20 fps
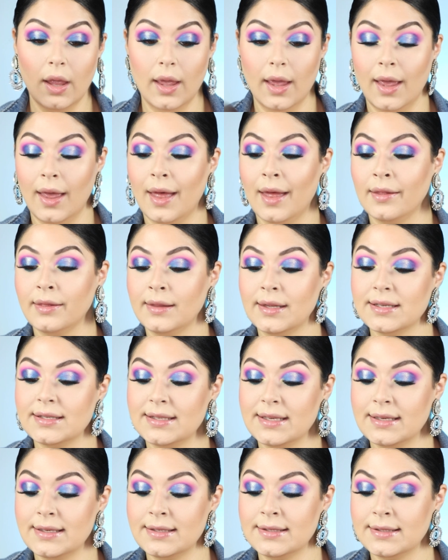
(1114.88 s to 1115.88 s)
And
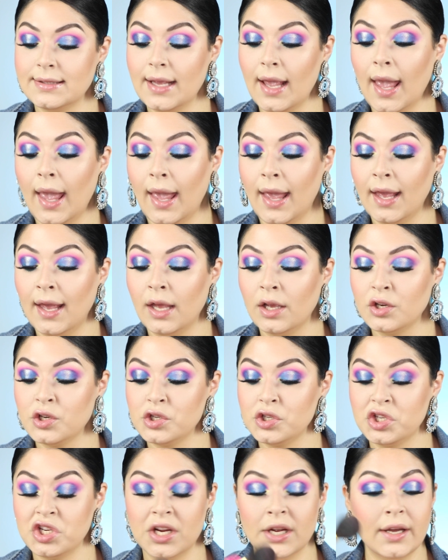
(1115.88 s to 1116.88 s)
this is a
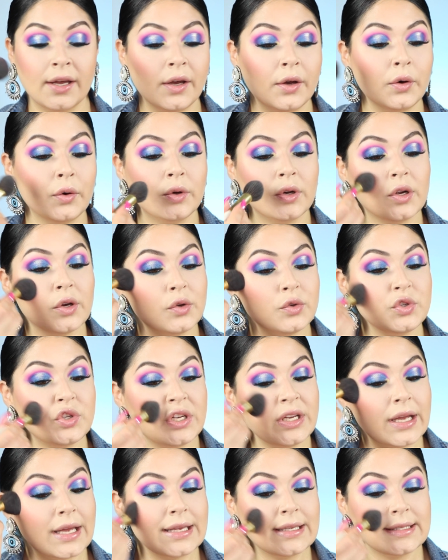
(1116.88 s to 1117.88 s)
Chikuhudo
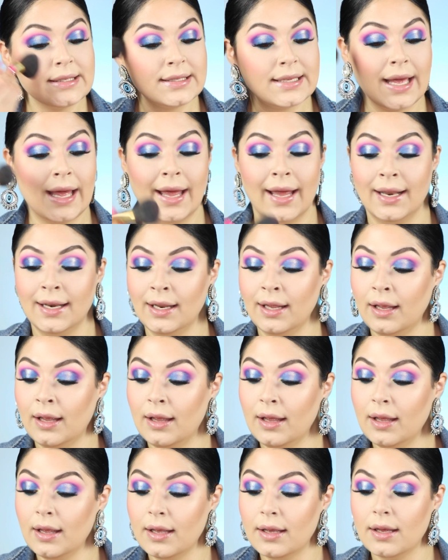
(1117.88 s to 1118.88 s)
GSN
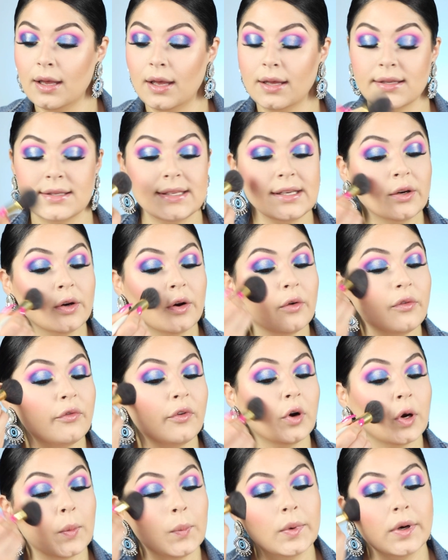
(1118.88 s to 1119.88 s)

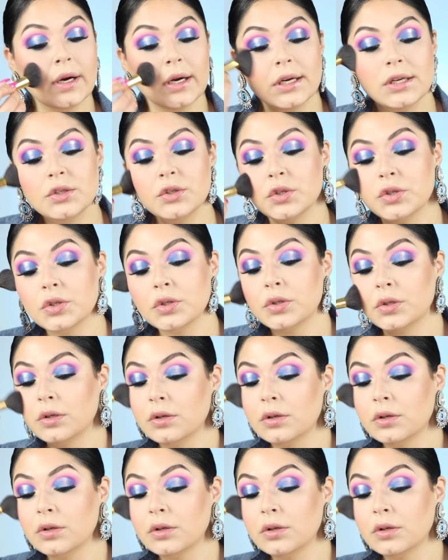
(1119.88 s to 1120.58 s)
04 brush.